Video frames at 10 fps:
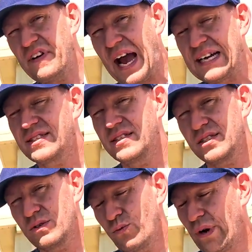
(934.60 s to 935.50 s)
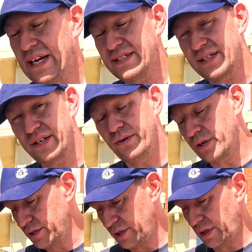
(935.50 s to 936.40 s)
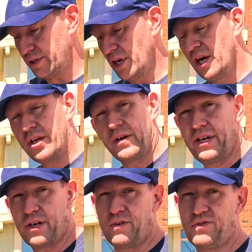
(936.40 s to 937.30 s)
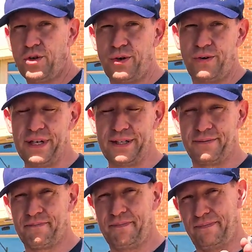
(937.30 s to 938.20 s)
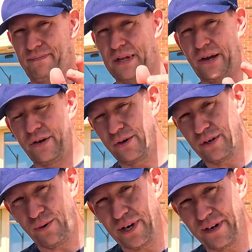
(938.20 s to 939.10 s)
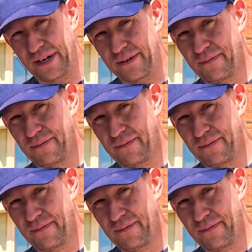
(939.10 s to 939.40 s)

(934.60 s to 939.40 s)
fastest ways that you can charge your EcoFlow unit. Now I know you're wondering,